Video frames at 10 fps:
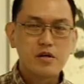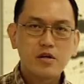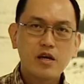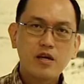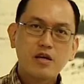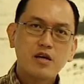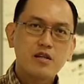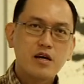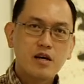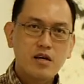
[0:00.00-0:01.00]
Okay?
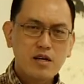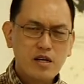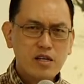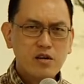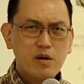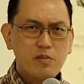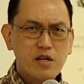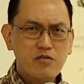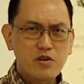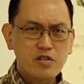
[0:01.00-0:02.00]
Galandeo, I
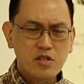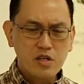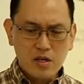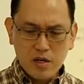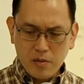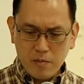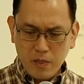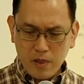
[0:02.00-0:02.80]
believe, was the